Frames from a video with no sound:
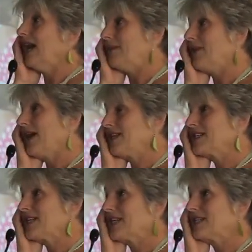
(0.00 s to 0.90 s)
I
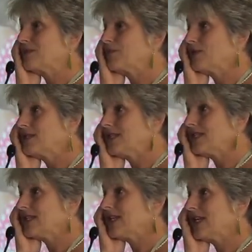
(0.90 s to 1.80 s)
decided to put
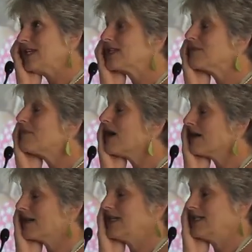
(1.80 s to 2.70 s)
it into
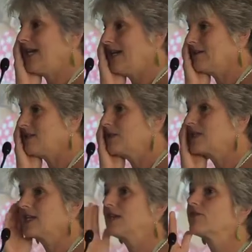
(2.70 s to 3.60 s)
market towns,
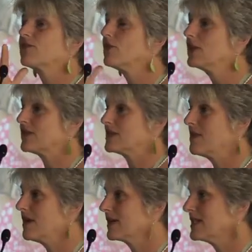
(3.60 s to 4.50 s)
because I think for all of us,
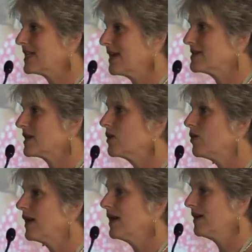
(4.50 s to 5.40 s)
market towns are
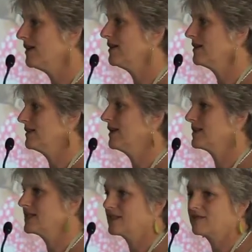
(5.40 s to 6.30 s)
quite a hard
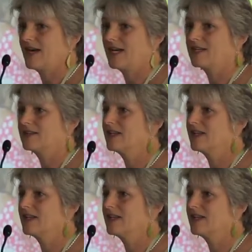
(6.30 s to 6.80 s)
nut to crack.